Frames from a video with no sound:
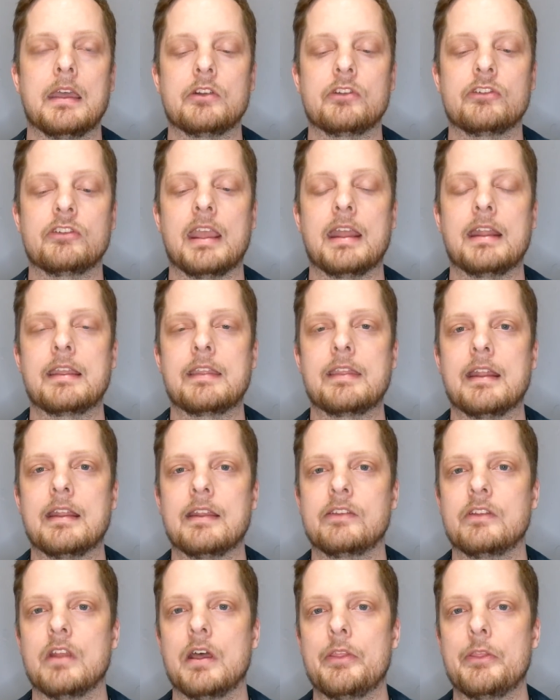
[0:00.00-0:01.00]
understanding
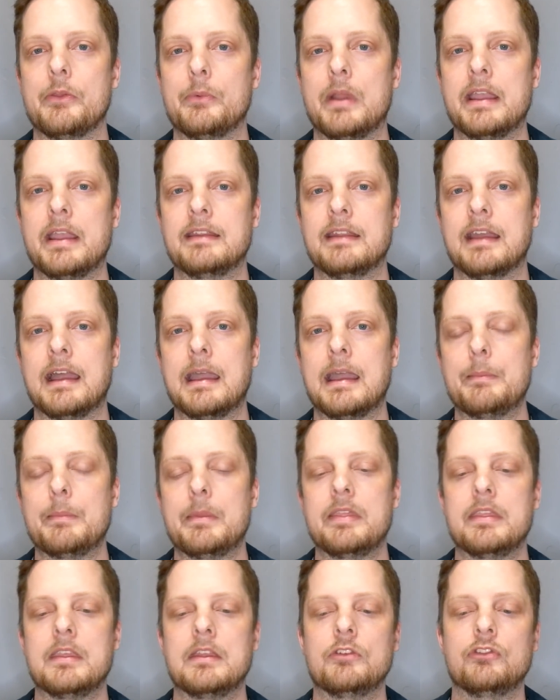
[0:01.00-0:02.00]
that it's not the right
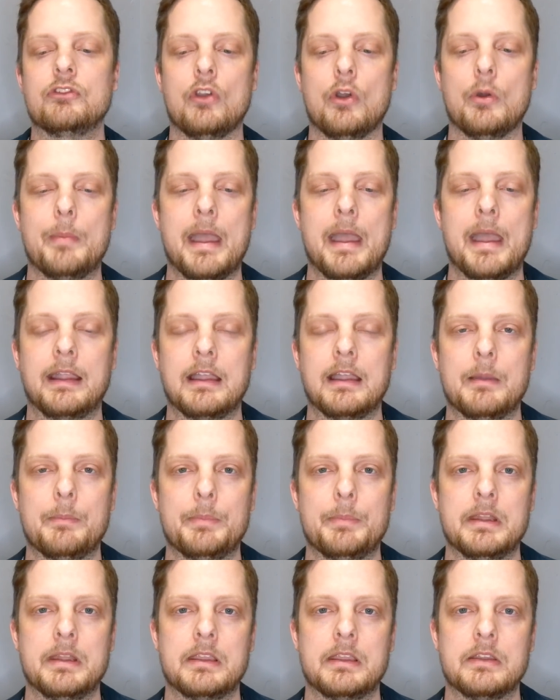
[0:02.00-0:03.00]
time, and then show back
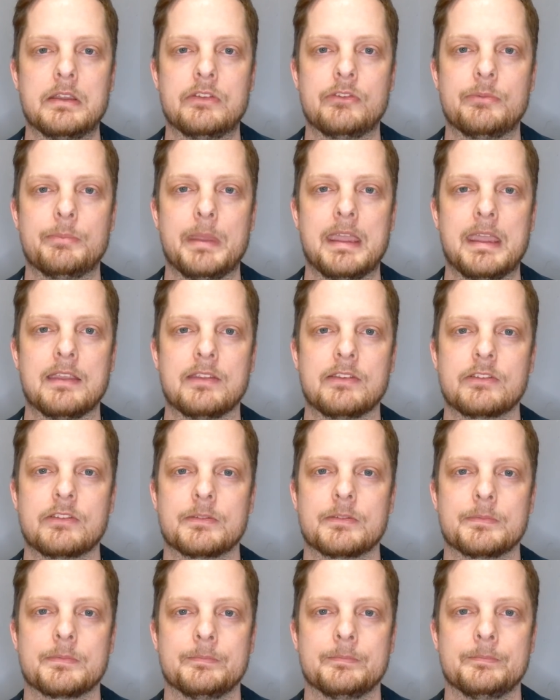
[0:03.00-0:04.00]
up in a good
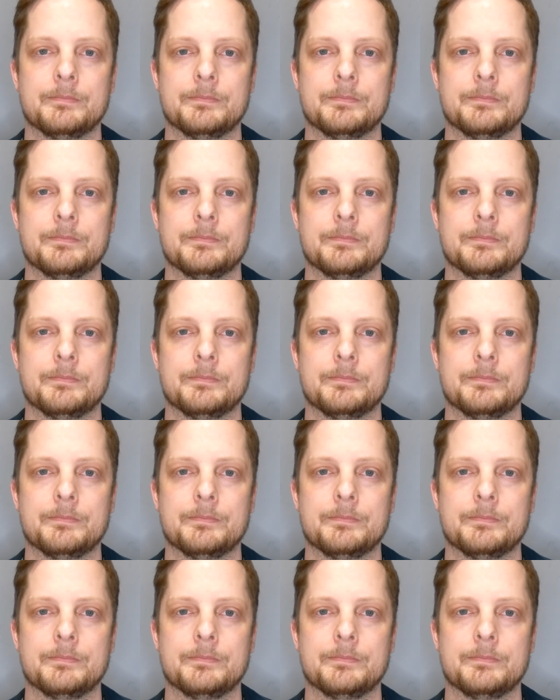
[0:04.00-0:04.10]
space.